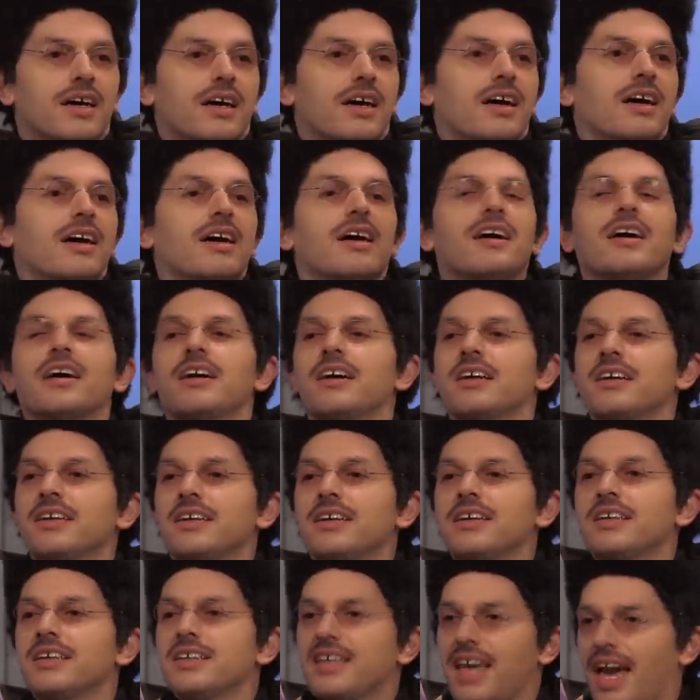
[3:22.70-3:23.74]
Uh,
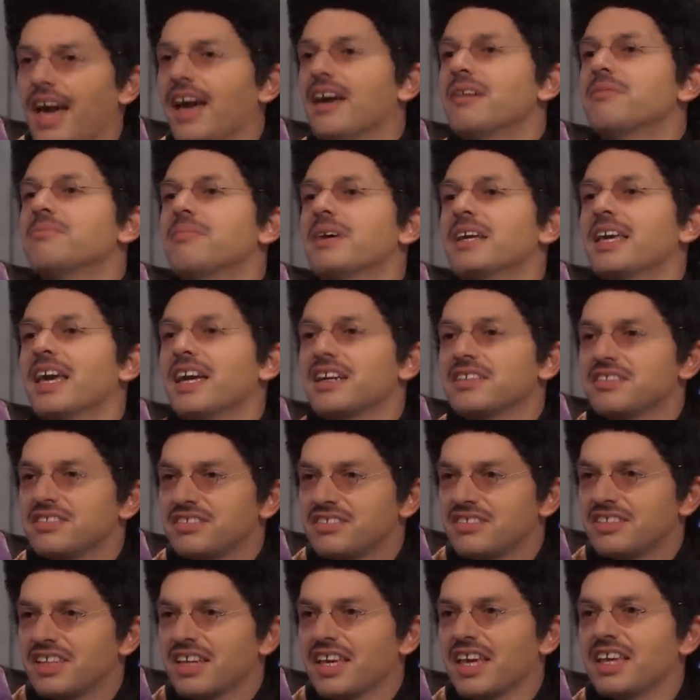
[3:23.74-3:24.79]
yeah, I guess.
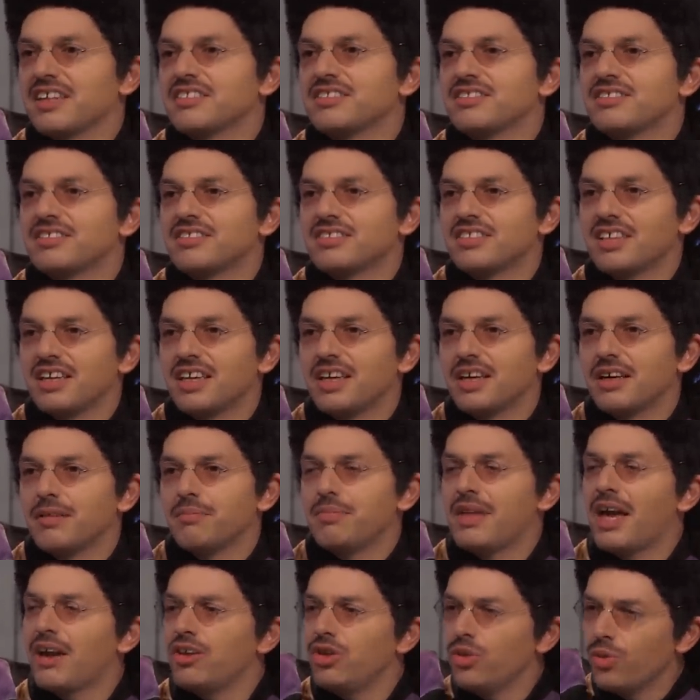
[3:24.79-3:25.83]
I guess
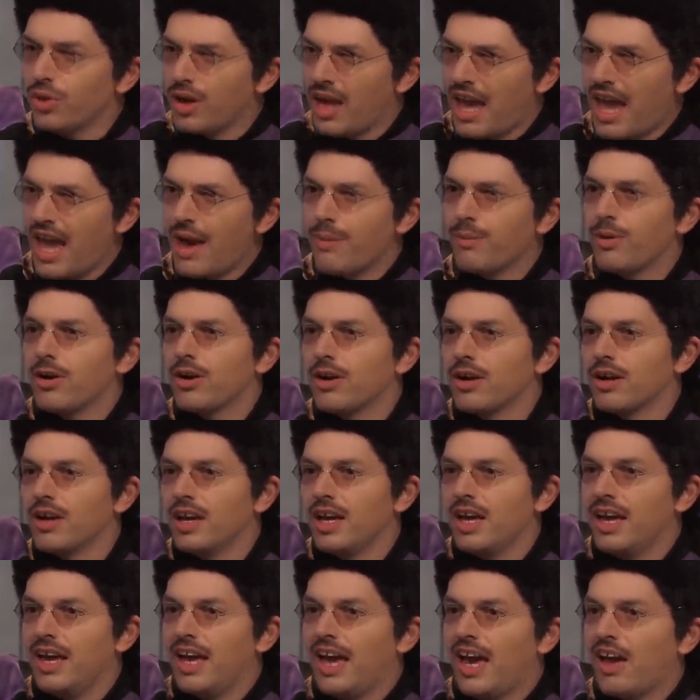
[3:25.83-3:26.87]
now, you and Hammer
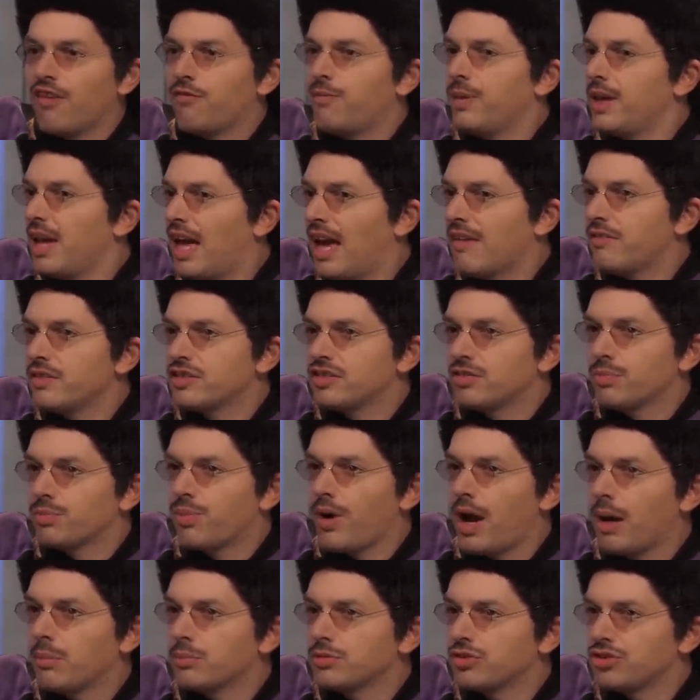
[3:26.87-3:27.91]
have been having some
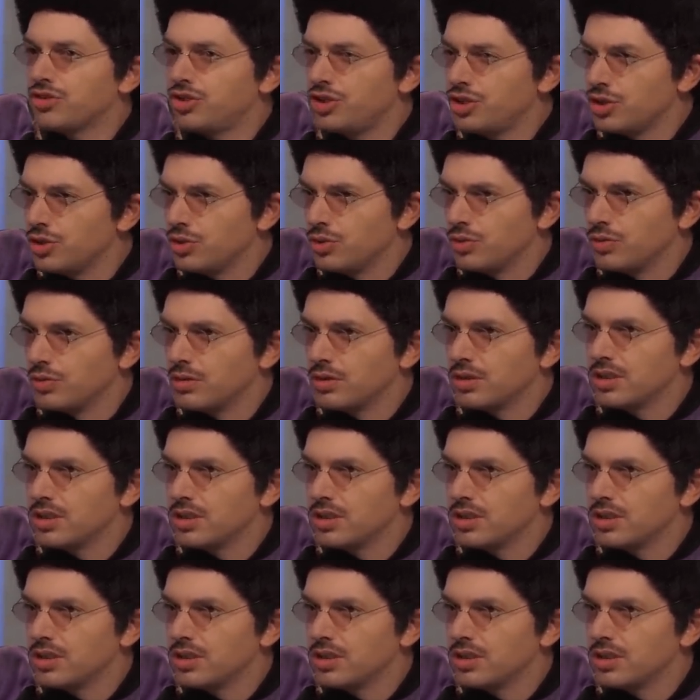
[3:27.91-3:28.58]
problems too.